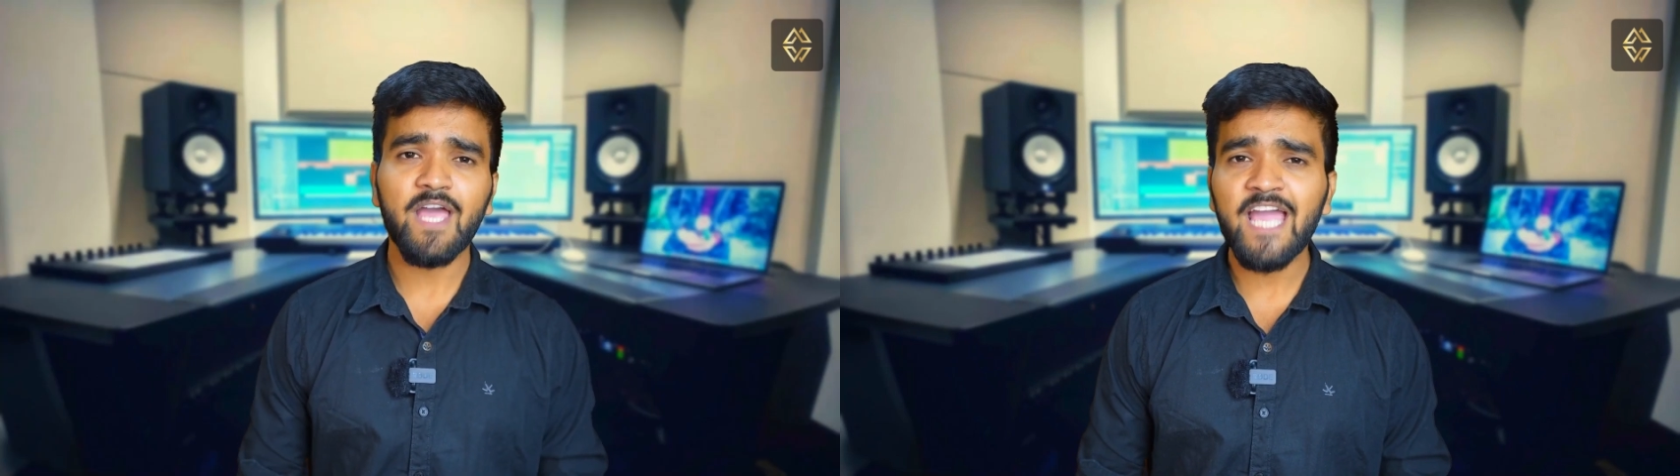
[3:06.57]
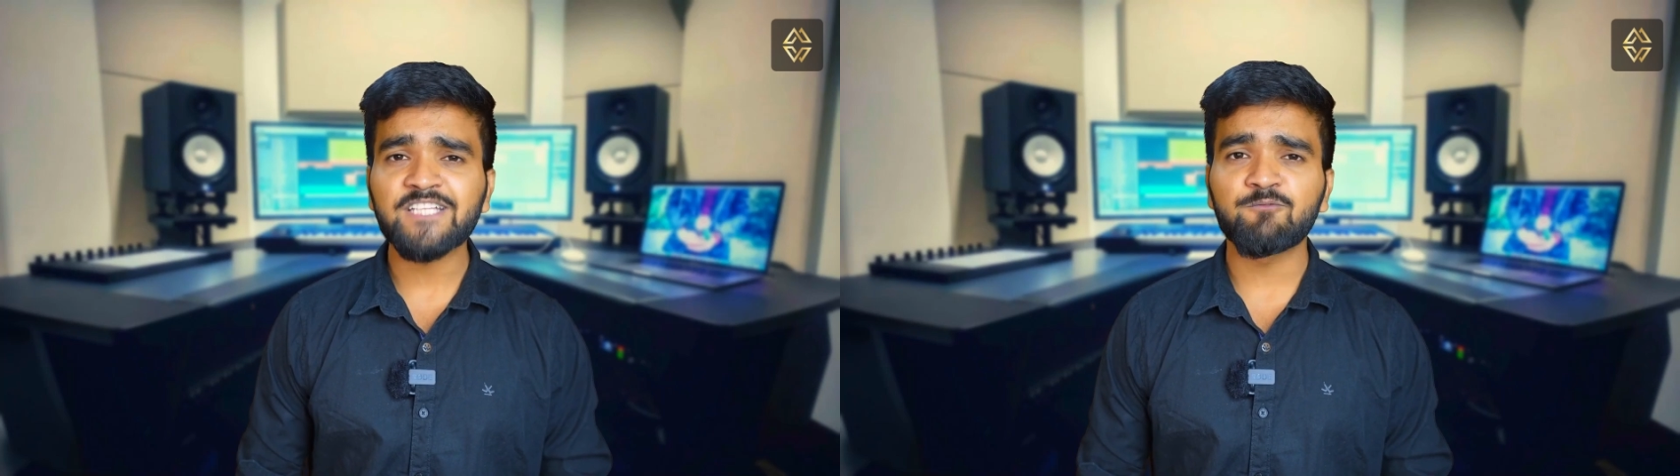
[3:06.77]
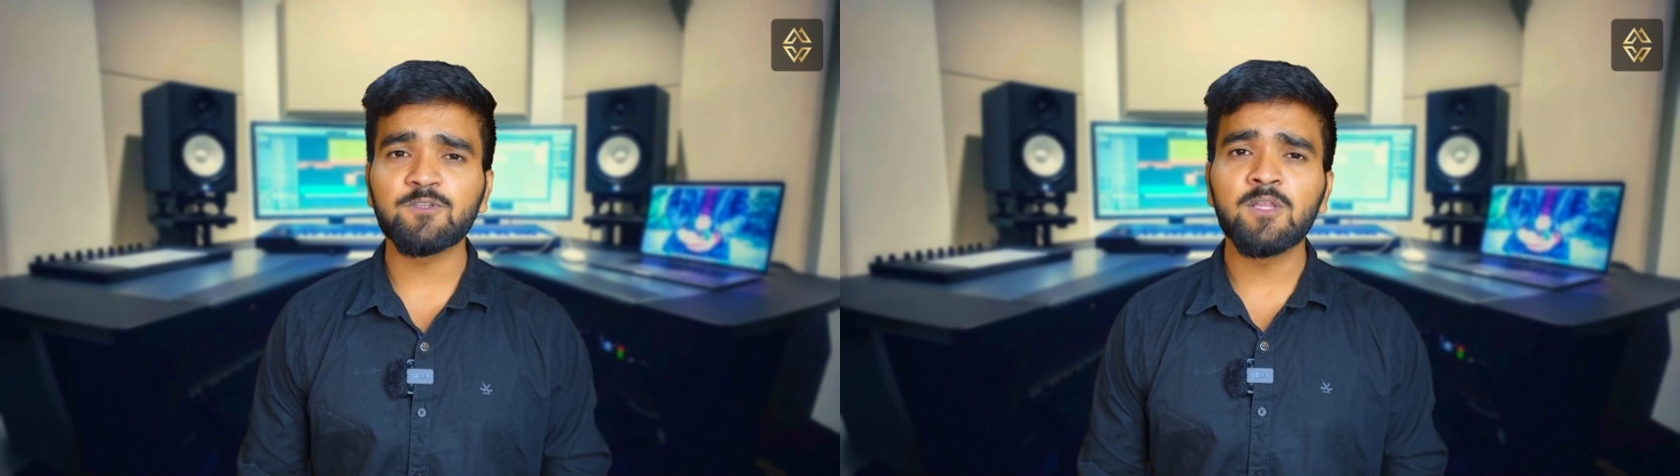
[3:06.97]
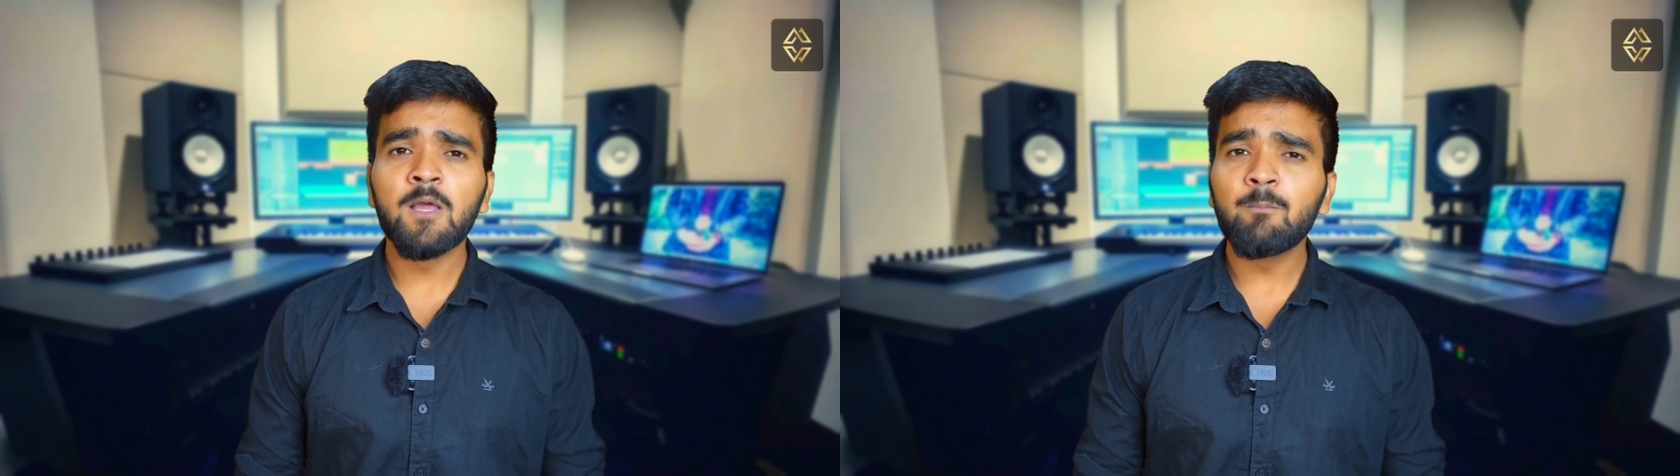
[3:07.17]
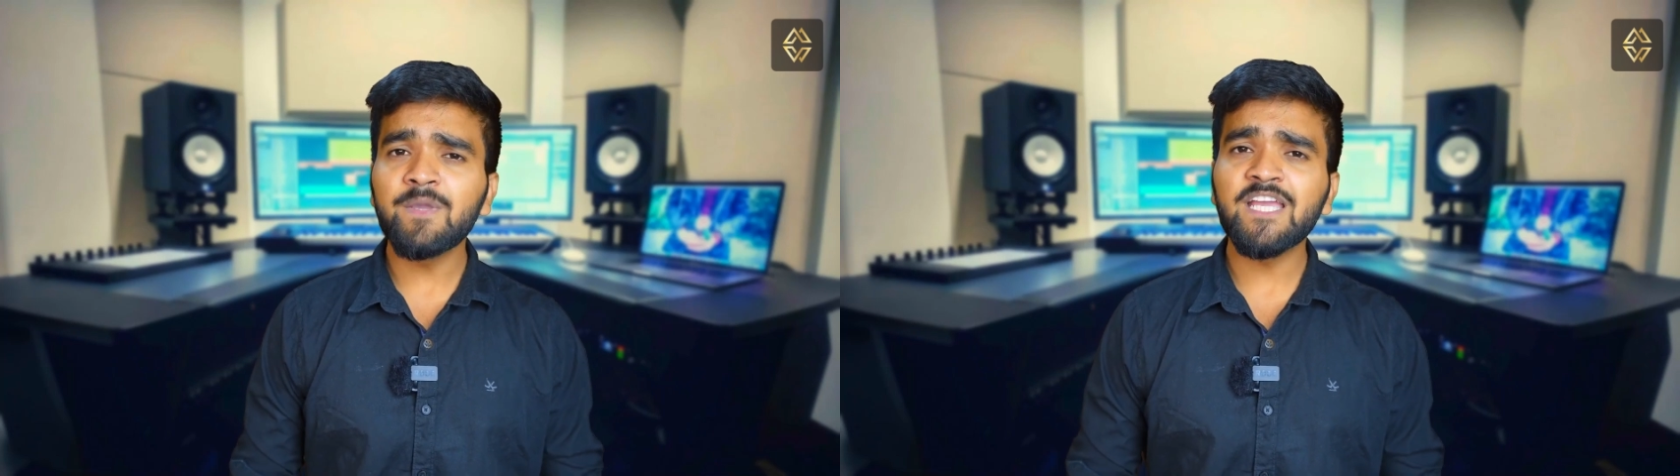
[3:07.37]

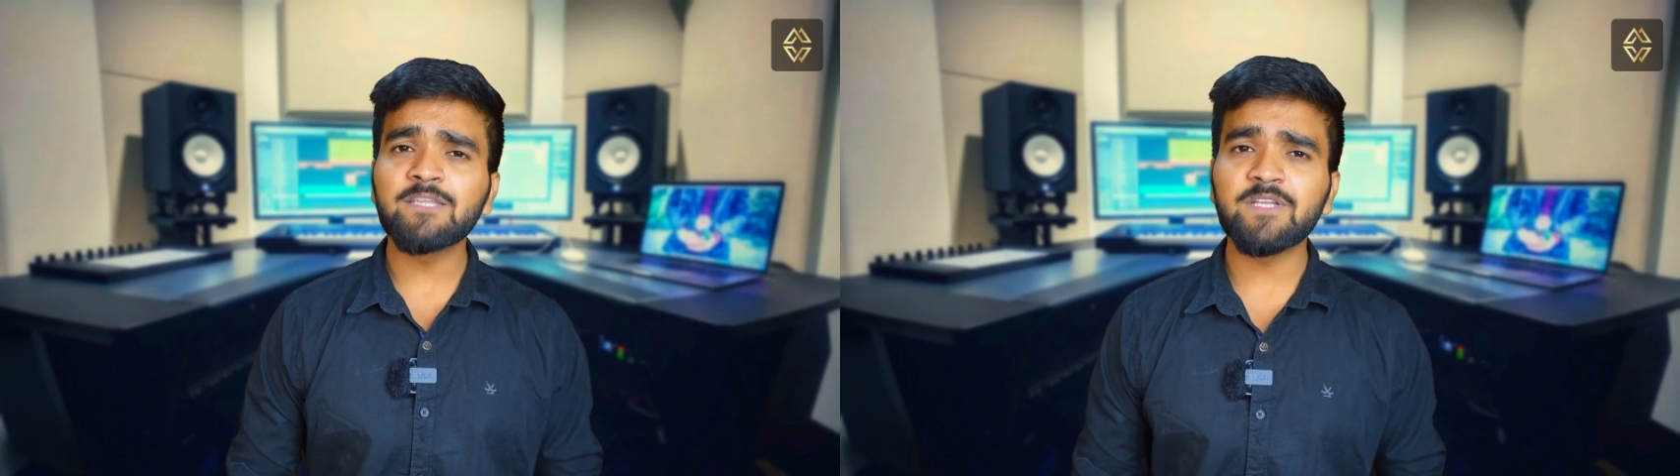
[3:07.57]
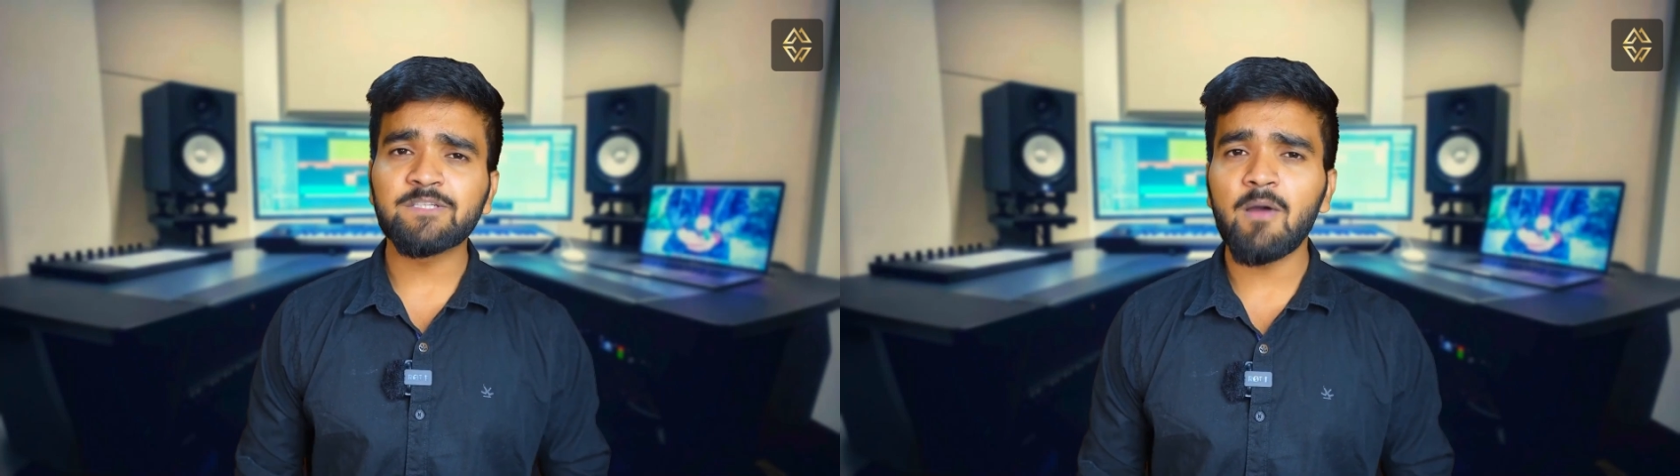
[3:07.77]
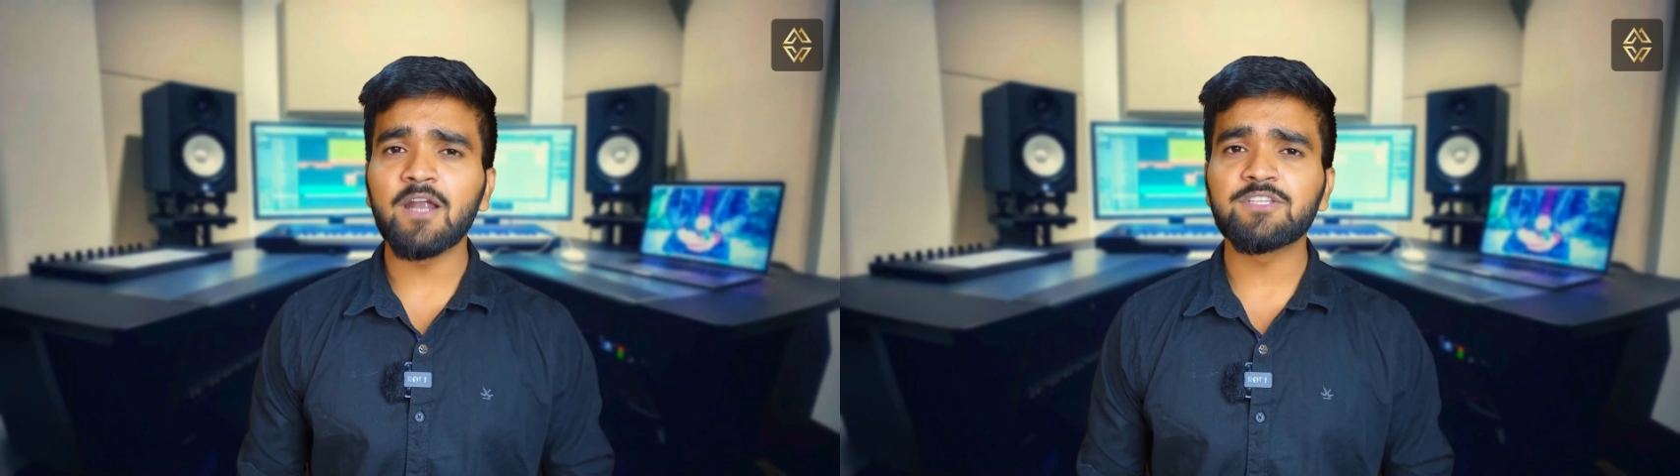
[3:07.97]
X1 BNB Smart